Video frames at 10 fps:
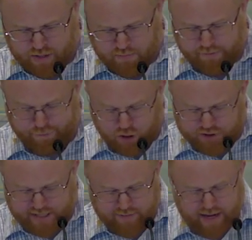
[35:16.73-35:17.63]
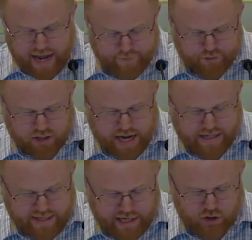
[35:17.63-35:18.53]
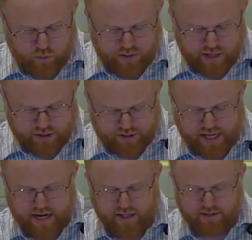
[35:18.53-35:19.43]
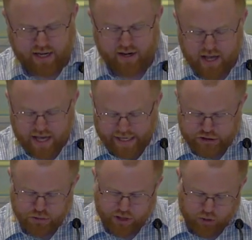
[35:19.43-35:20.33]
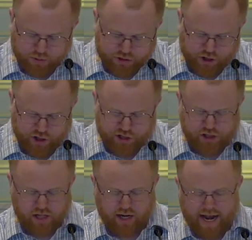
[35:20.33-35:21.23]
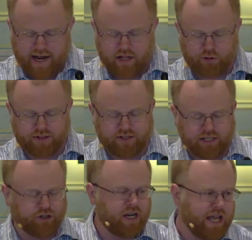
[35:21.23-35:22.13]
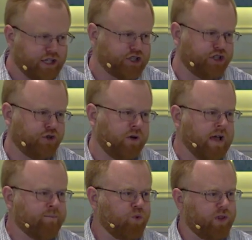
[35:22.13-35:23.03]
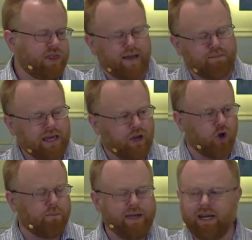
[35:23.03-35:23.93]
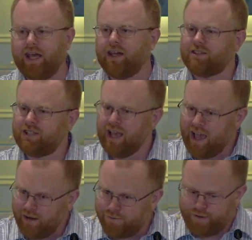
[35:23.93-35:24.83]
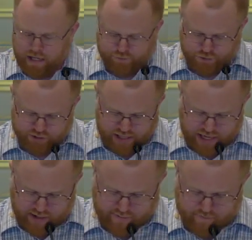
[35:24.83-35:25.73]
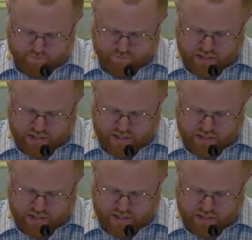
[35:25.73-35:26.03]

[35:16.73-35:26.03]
But first, even after God dealt with their sins and Israel returned to the land, there was still an issue with them being obedient and faithful to Him.